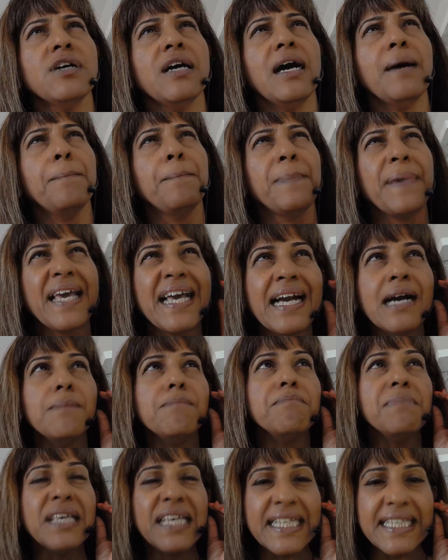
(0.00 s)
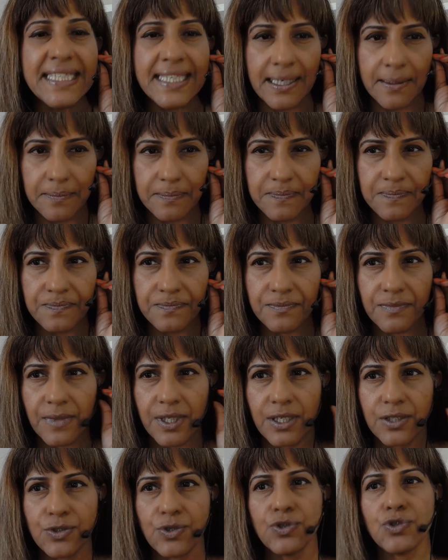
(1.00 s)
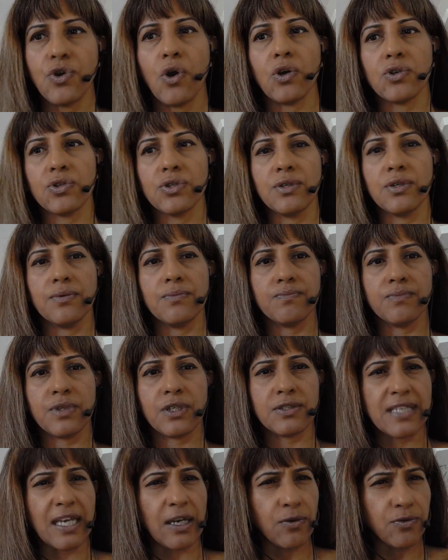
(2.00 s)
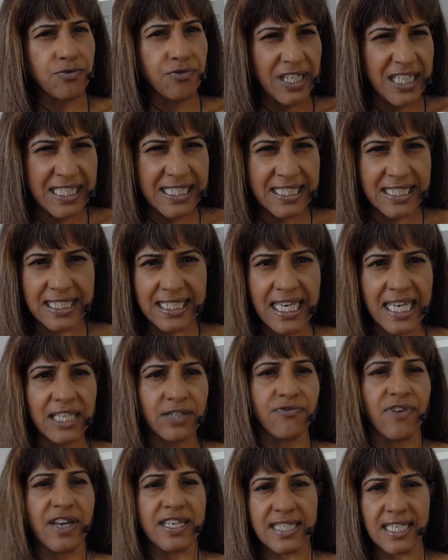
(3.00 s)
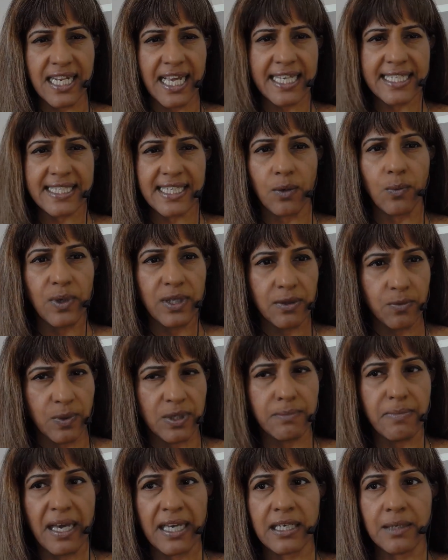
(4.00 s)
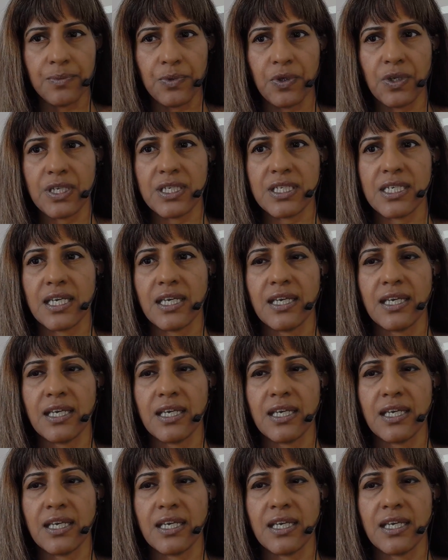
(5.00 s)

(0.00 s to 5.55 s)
a bigger medium to talk to because I could really see it resonating with my community,